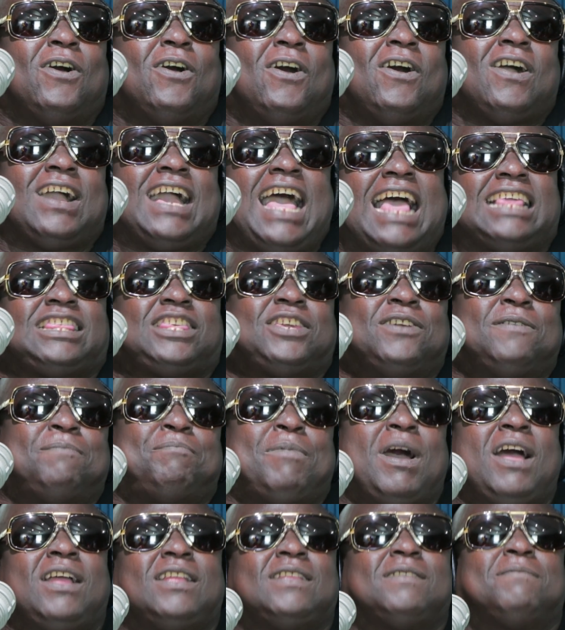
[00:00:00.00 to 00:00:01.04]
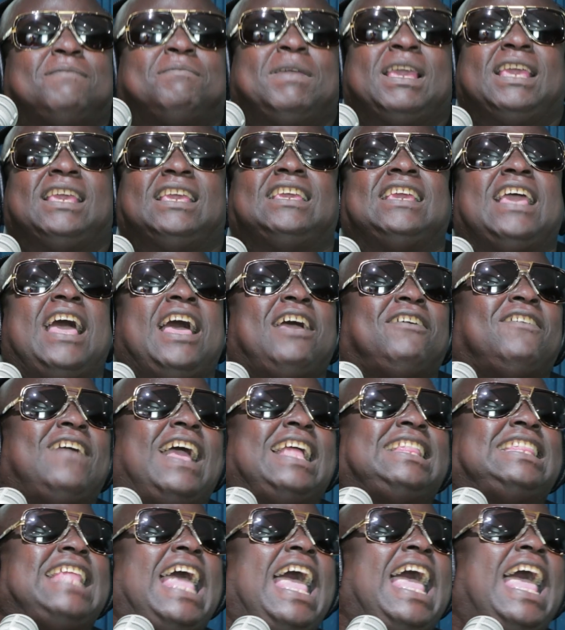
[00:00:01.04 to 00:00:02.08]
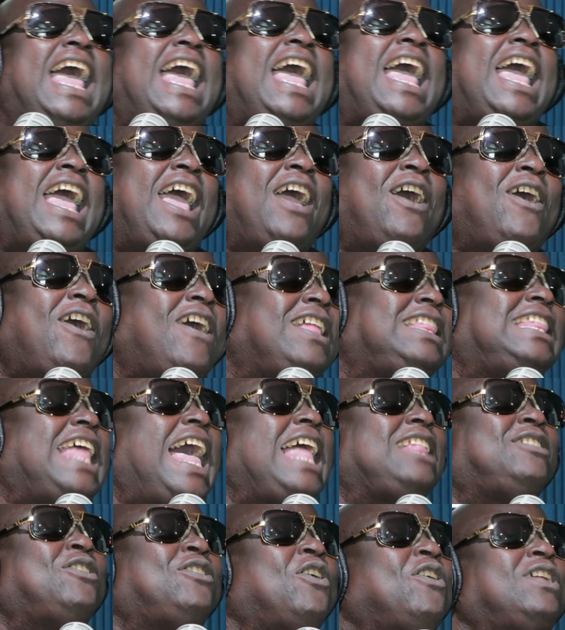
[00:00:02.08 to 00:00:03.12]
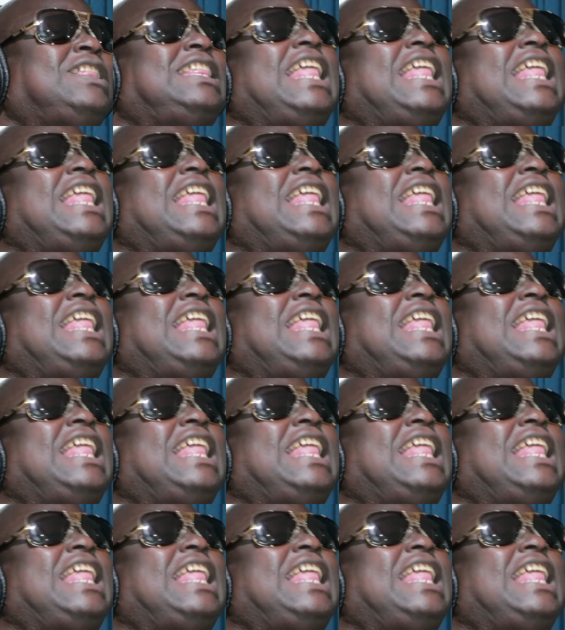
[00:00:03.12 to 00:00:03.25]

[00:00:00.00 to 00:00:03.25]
oh gosh, you burn me, you're ready. Oh lad, oh